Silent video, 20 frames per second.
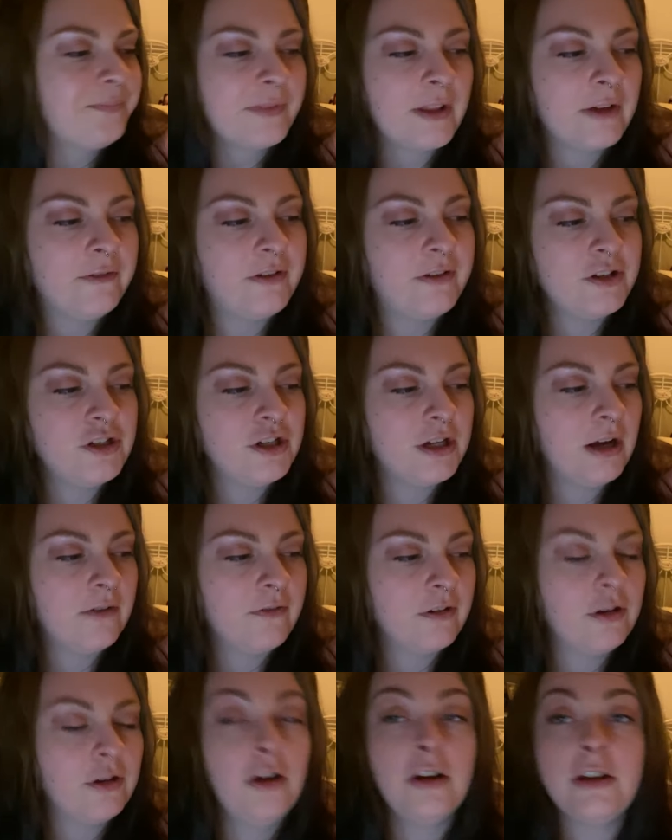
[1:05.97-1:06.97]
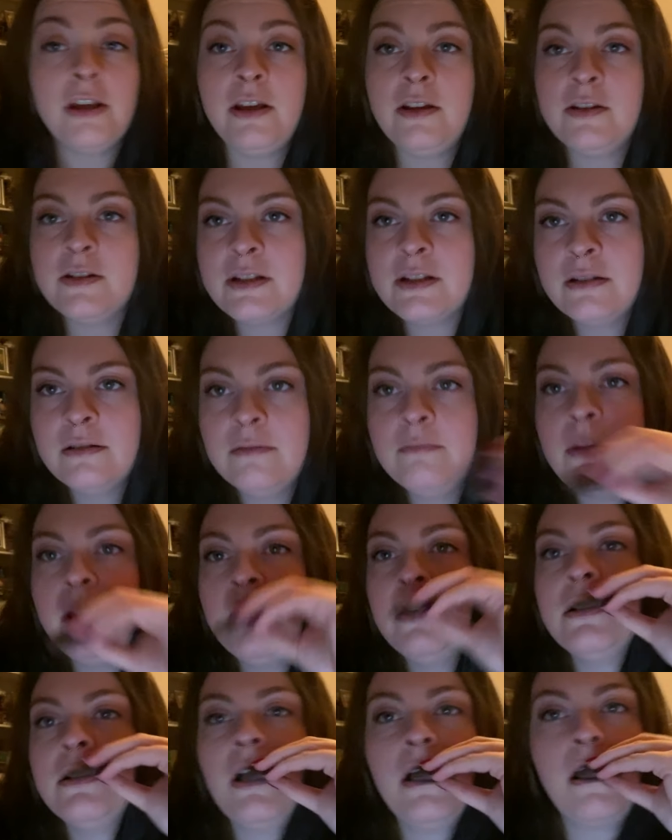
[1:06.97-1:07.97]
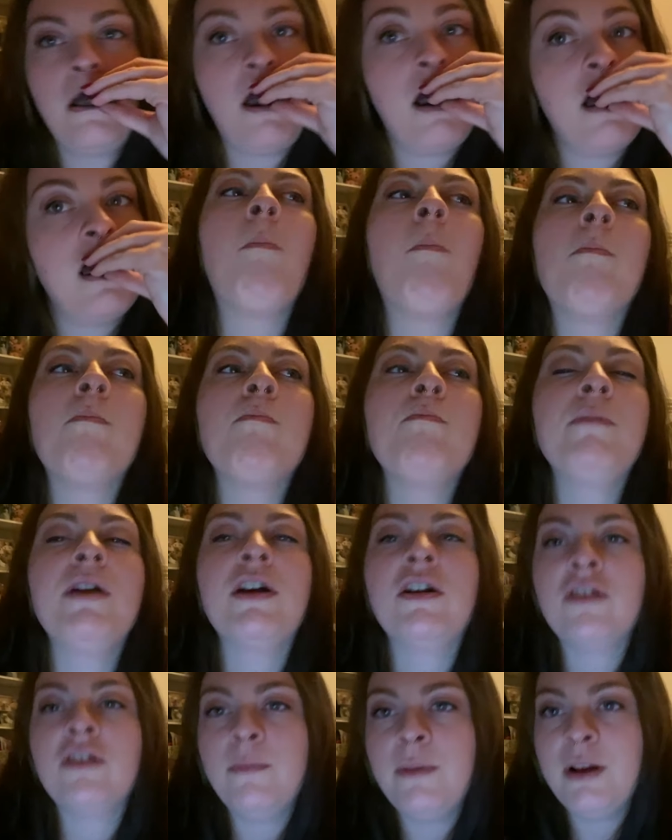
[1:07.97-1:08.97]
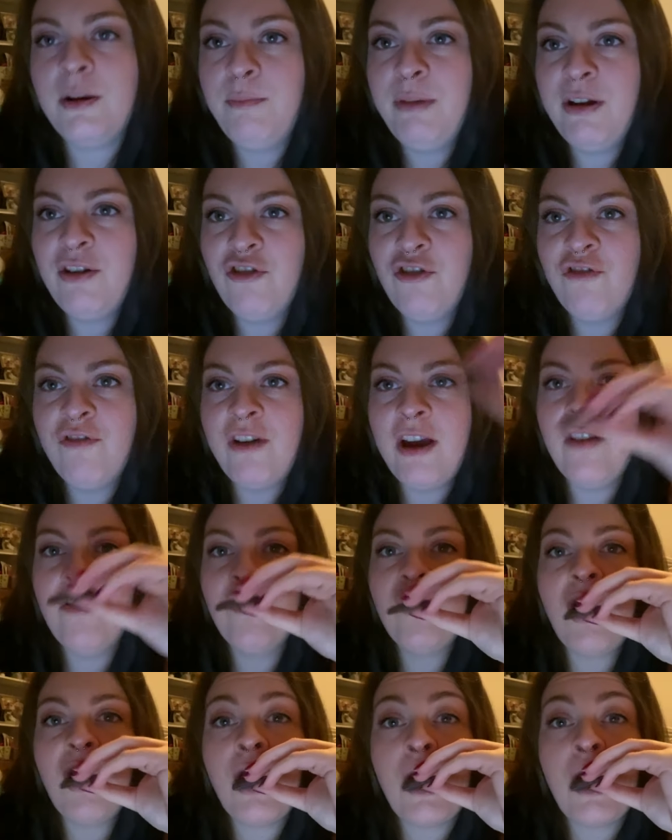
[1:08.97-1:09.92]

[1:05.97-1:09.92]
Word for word: fudgy covered cookies mint because I'm in a binge phase.